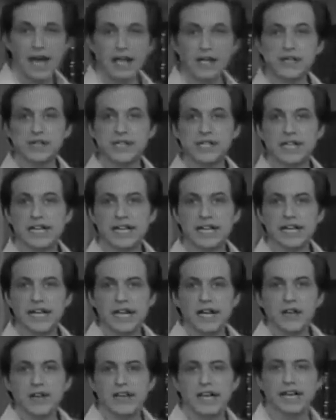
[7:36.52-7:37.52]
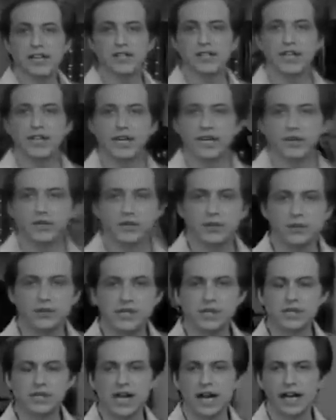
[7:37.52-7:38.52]
You see, the engineers who
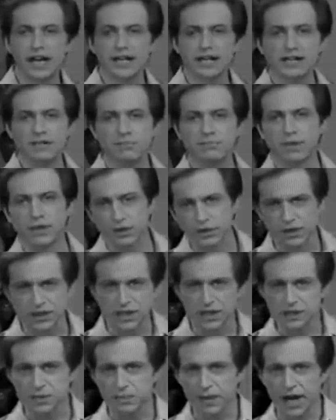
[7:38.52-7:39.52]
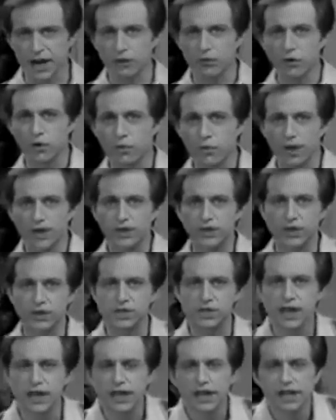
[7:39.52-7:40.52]
designed and built these micro
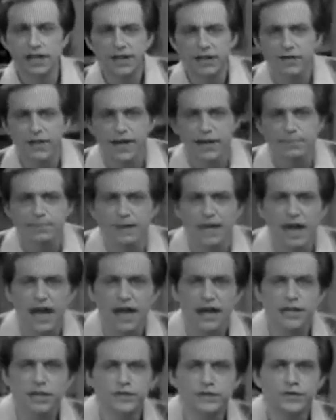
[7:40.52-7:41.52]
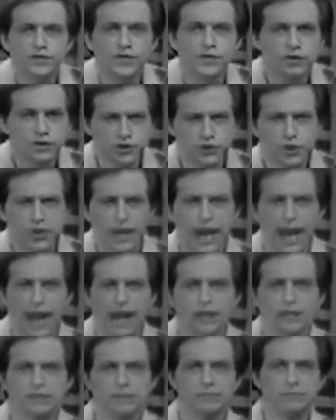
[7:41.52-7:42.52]
wonders developed a kind of shorthand.
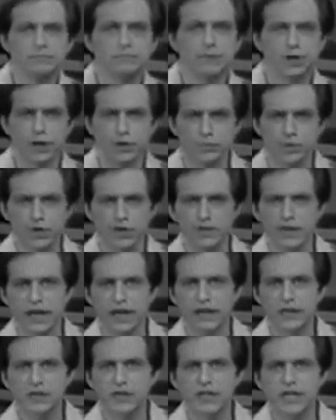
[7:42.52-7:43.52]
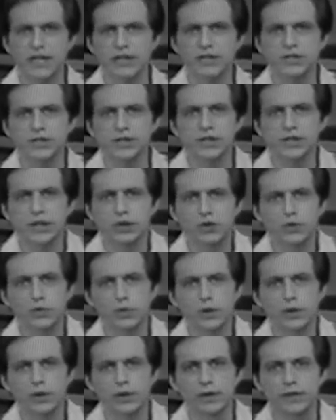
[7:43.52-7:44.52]
They abbreviated sentences into
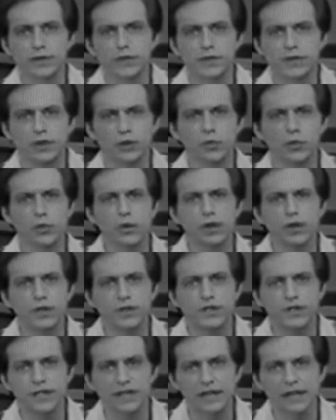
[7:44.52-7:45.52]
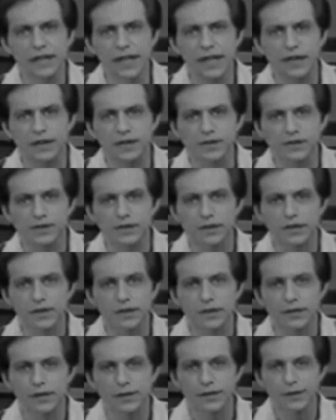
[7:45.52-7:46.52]
words and words into letters.
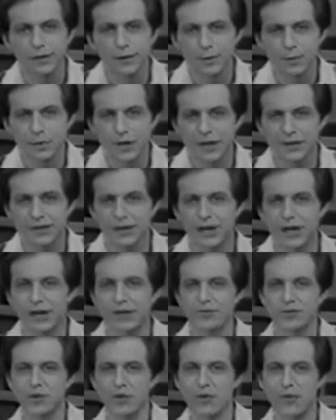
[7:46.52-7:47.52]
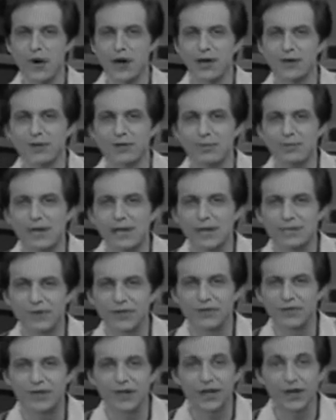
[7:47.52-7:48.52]
But I think after a while you'll be able
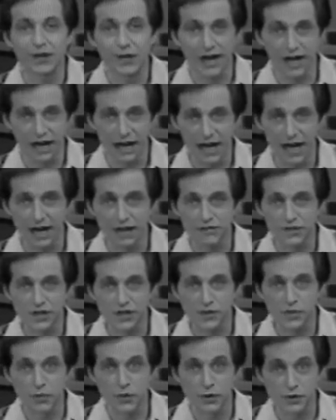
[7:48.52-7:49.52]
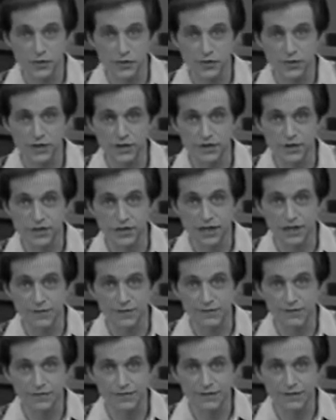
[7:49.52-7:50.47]
to figure out a lot of these words for yourself.